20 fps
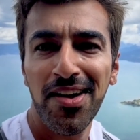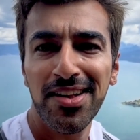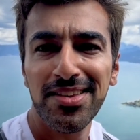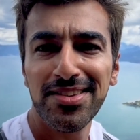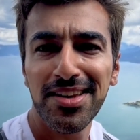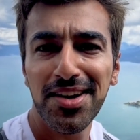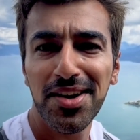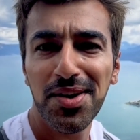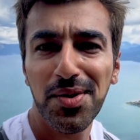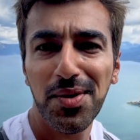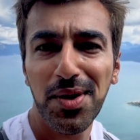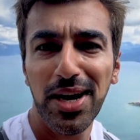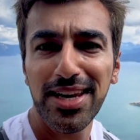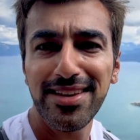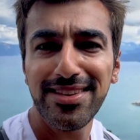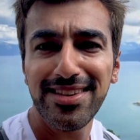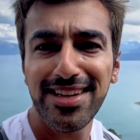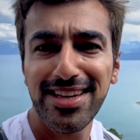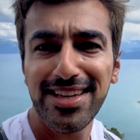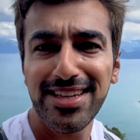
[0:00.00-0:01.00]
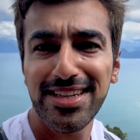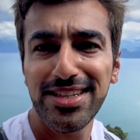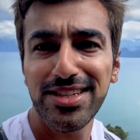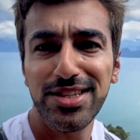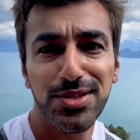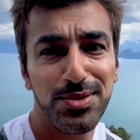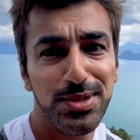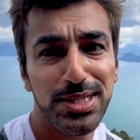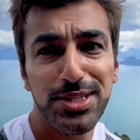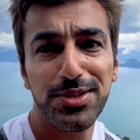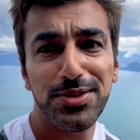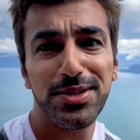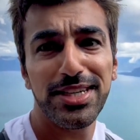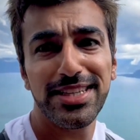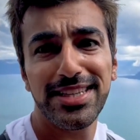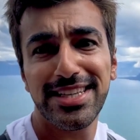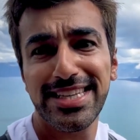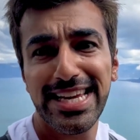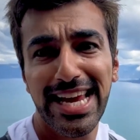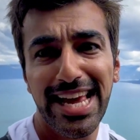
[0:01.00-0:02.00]
It's crazy. Do it
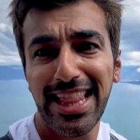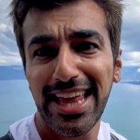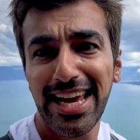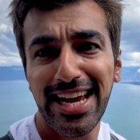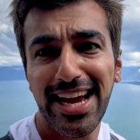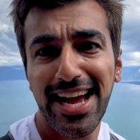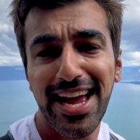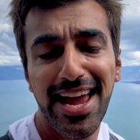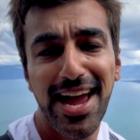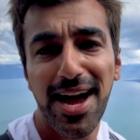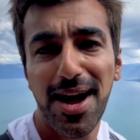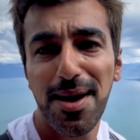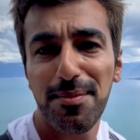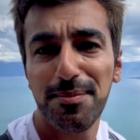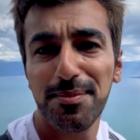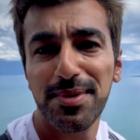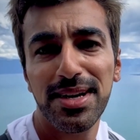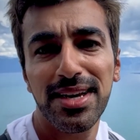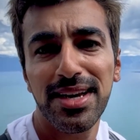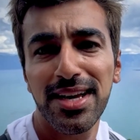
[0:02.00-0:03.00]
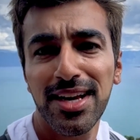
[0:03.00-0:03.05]
during the day like I am.